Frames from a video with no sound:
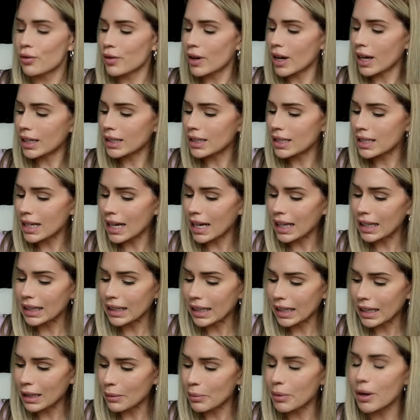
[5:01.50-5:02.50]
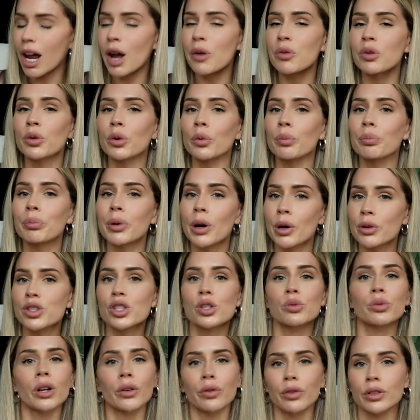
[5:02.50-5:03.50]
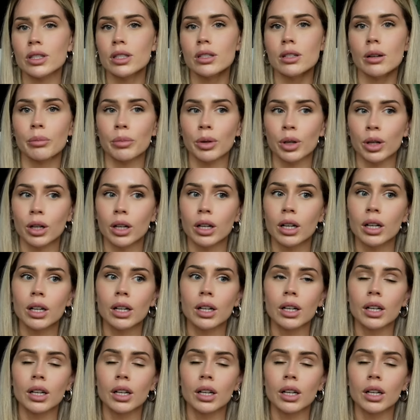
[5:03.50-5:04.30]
find a link, but I will post the reference number.